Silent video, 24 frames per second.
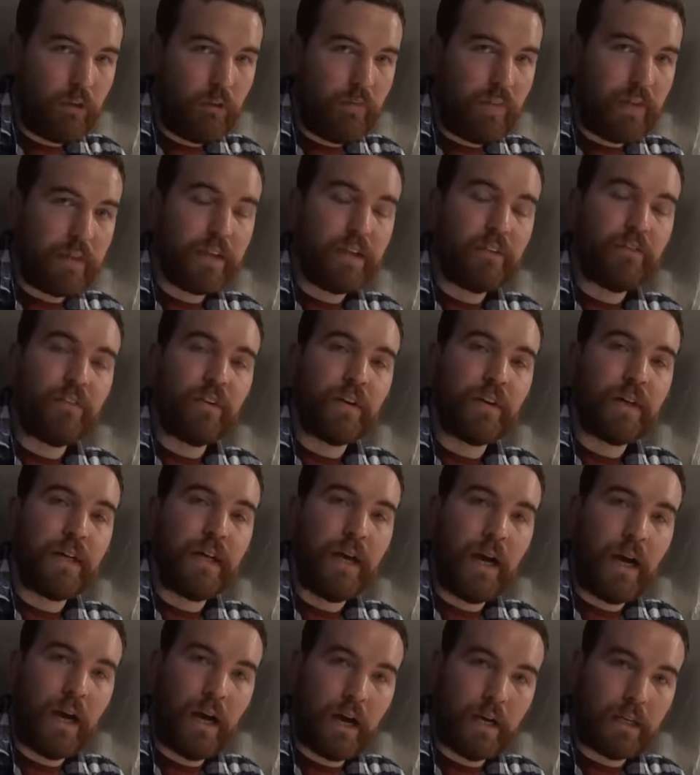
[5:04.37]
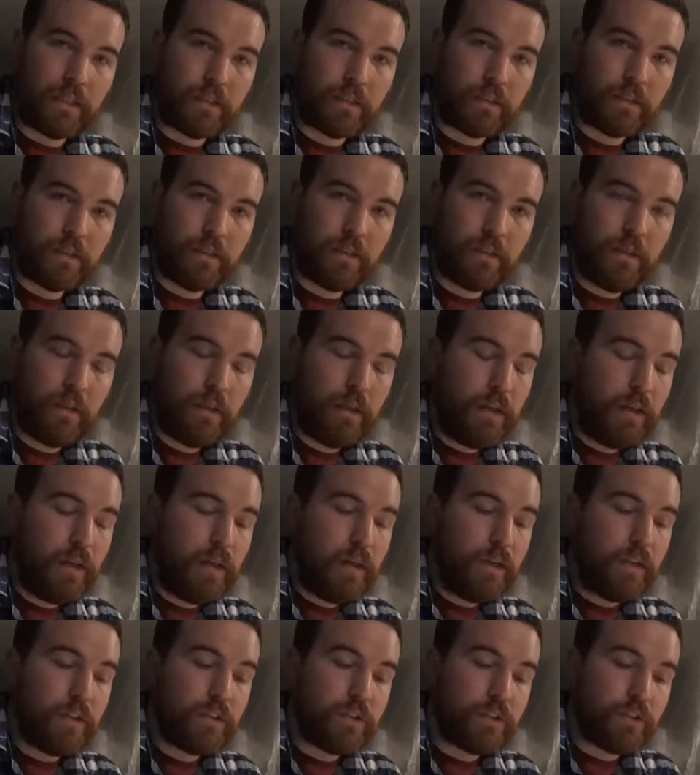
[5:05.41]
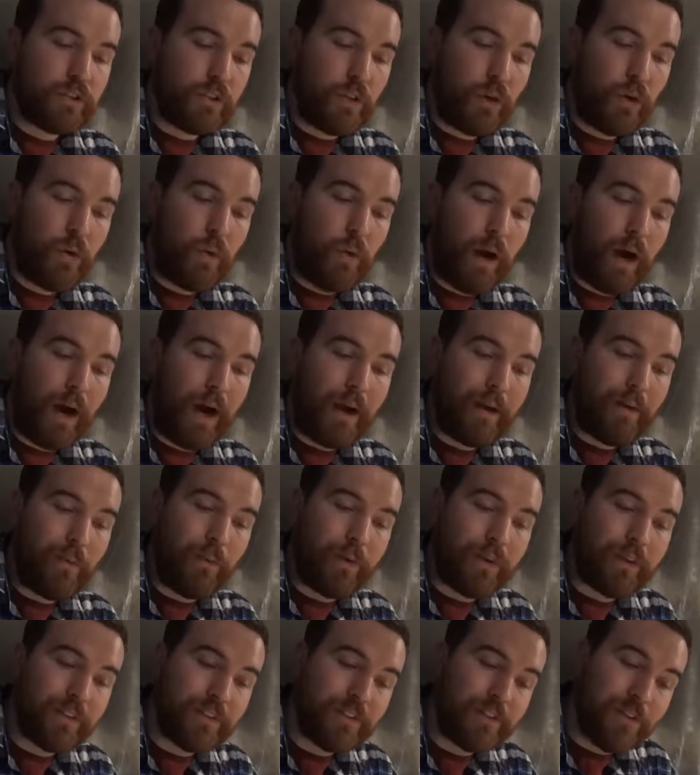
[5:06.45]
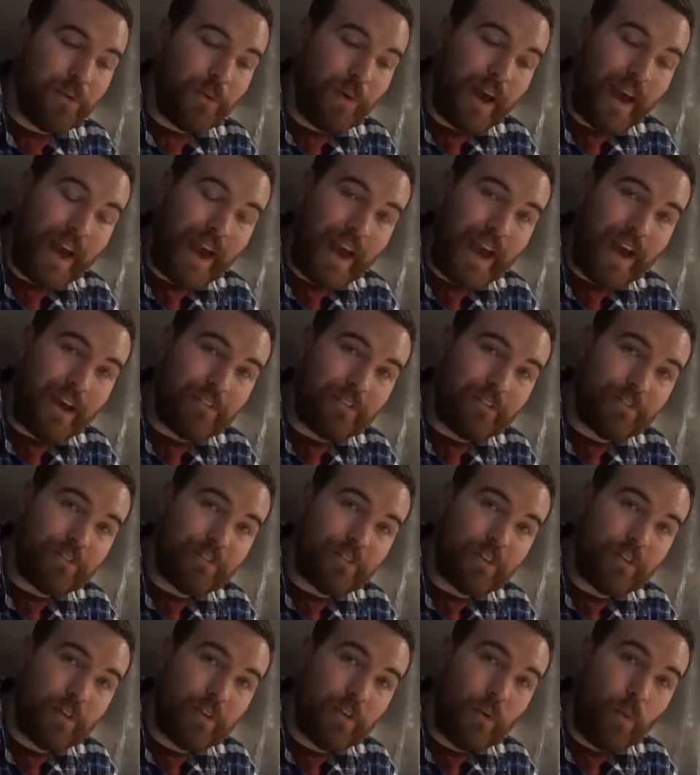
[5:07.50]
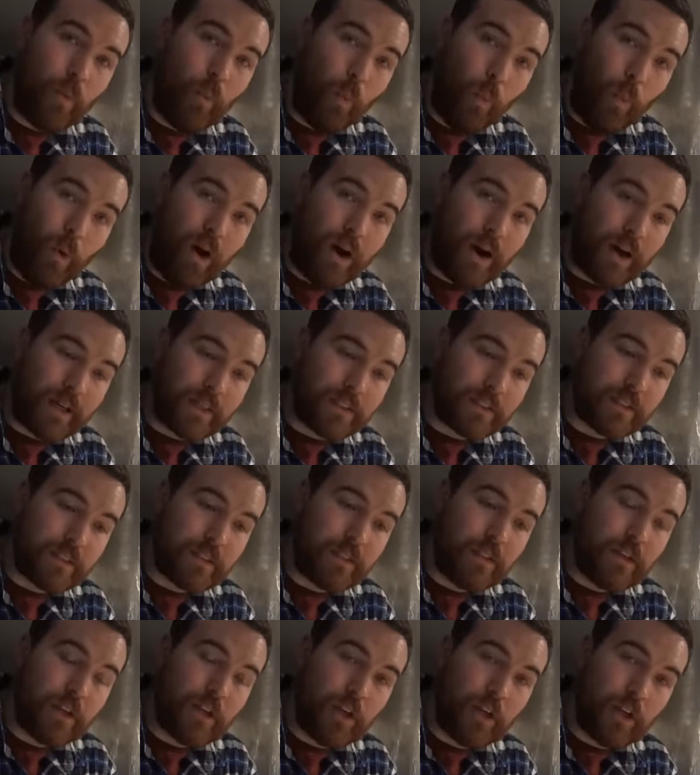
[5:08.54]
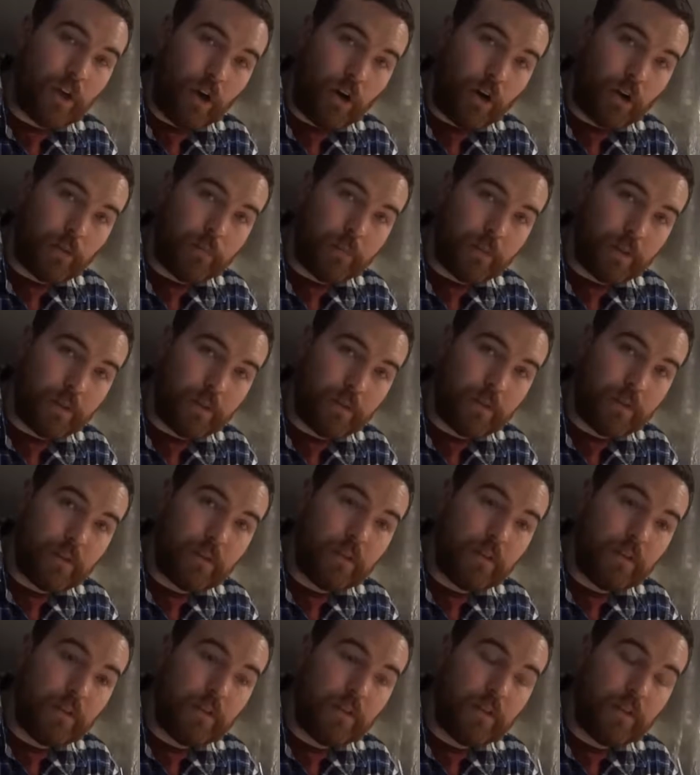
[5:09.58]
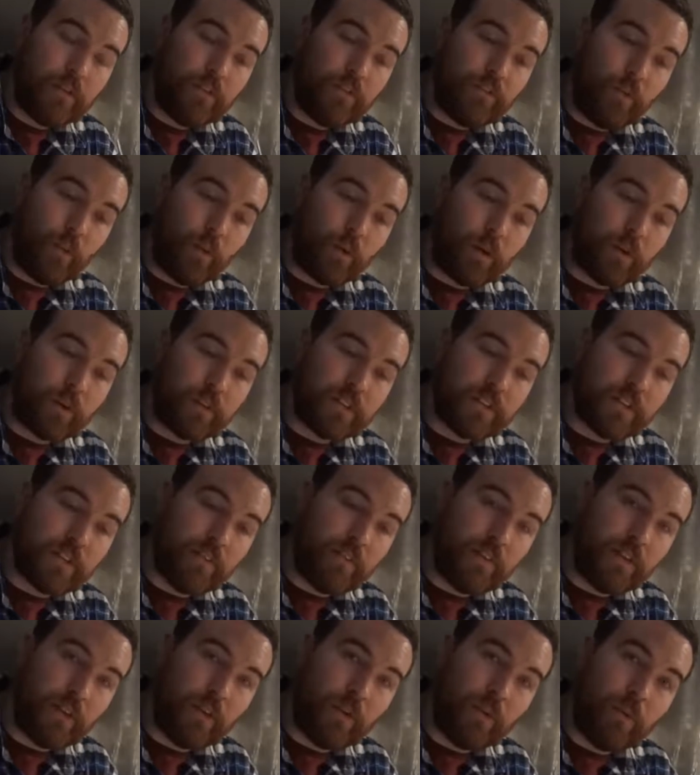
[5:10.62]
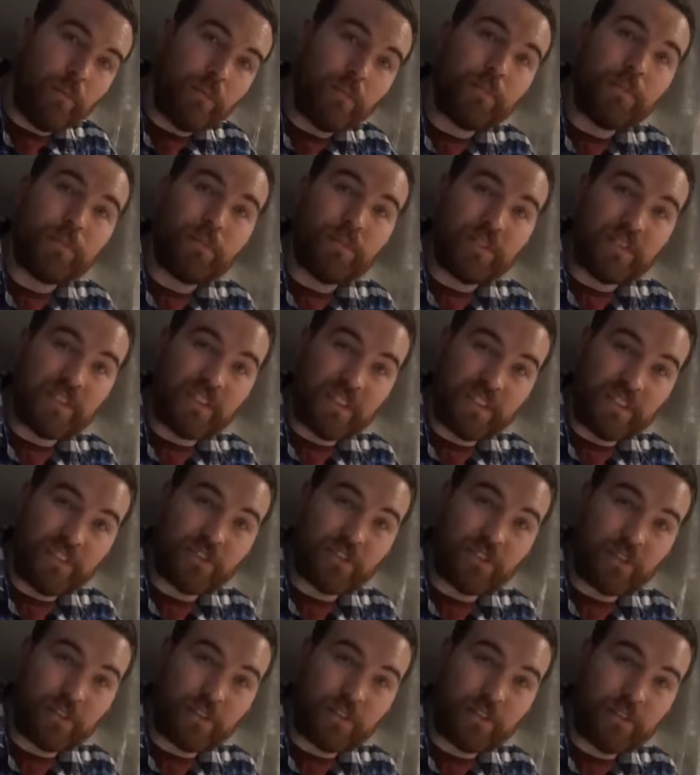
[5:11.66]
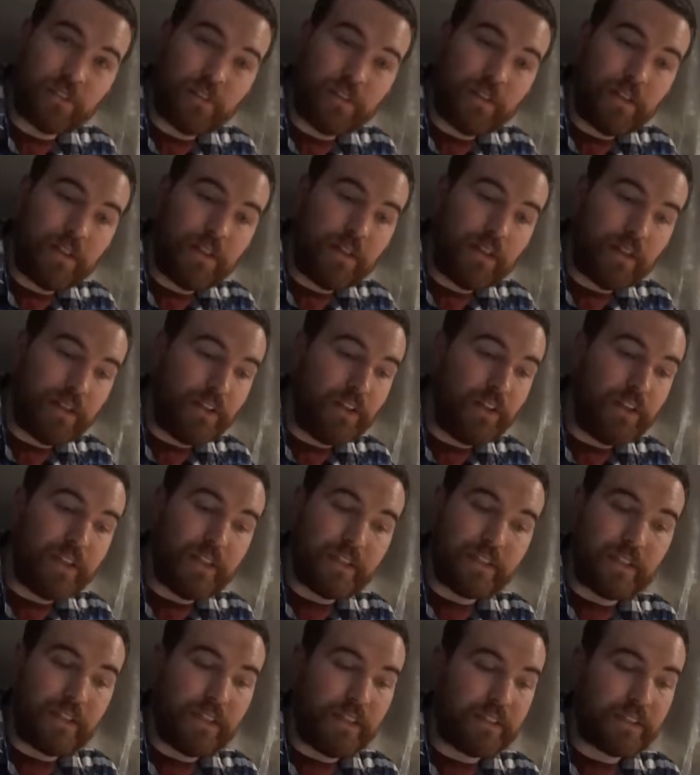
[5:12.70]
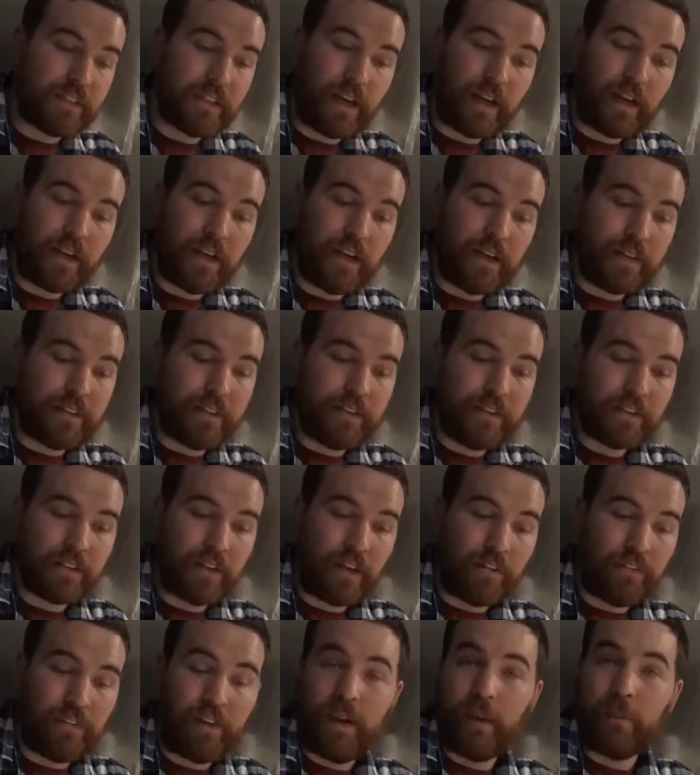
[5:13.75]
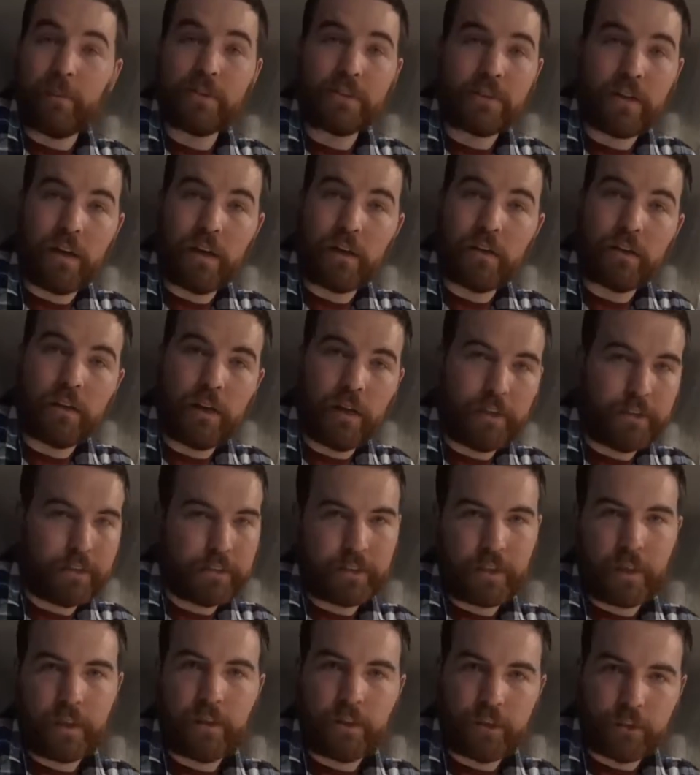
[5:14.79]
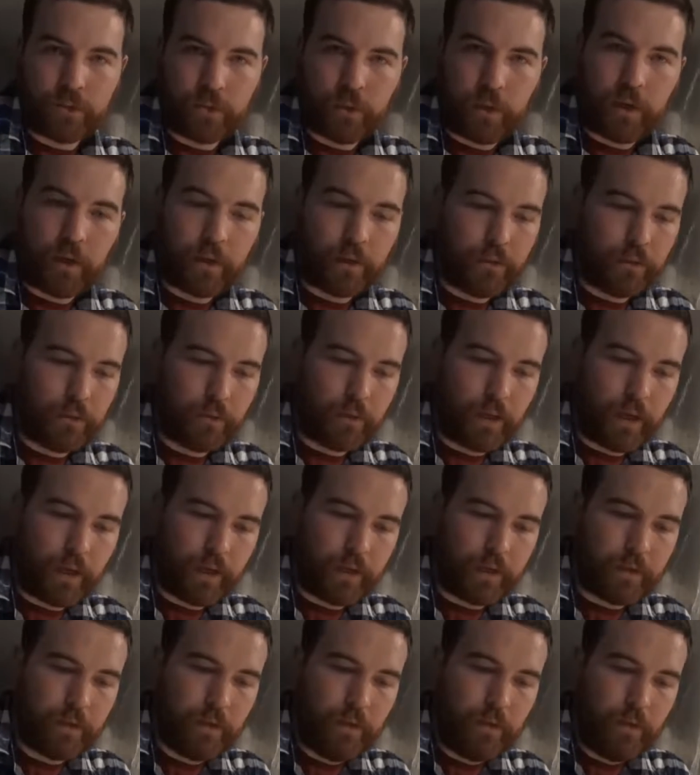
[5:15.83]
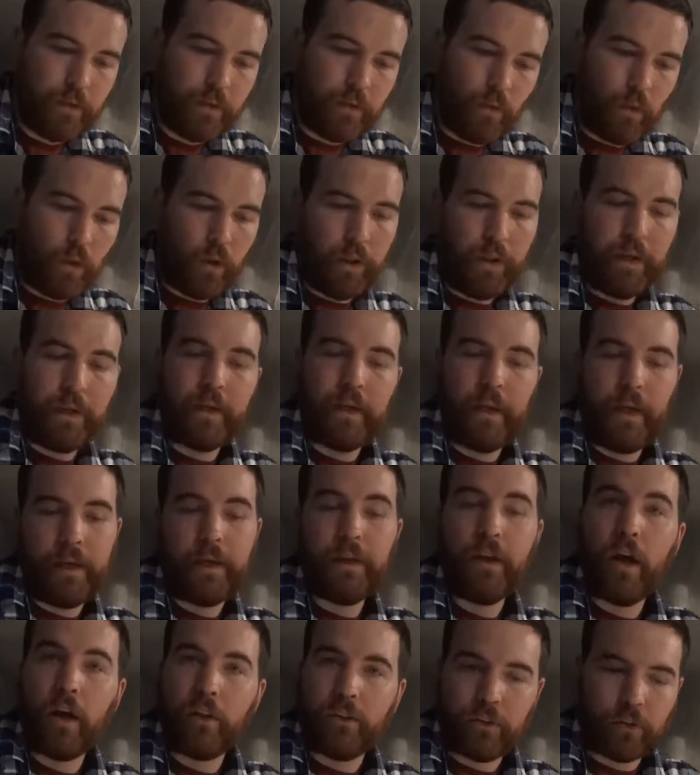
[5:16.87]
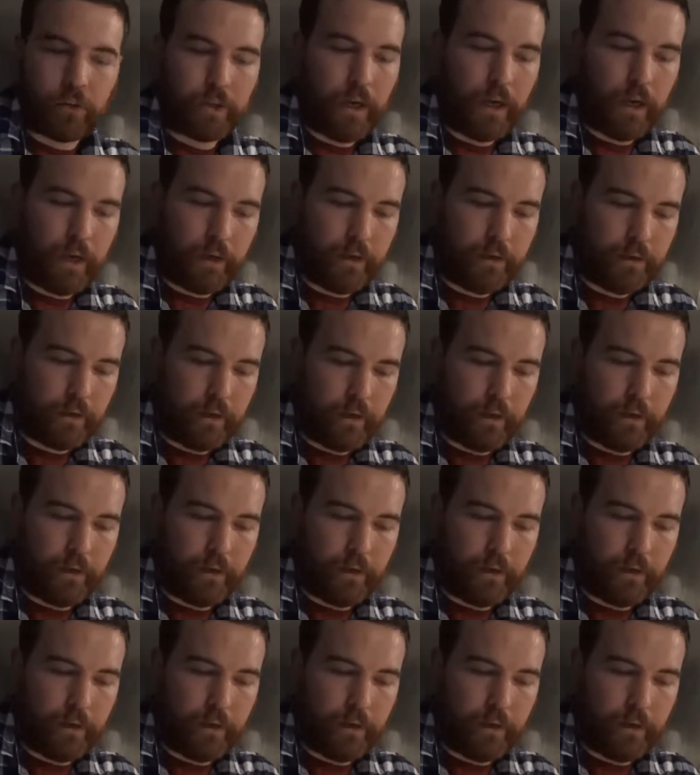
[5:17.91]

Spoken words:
They get very hot. So I went to 1/2 watt carbon 470 ohm resistor. You can get these. I got these off Amazon. I decided to try a new guy. Well, another guy.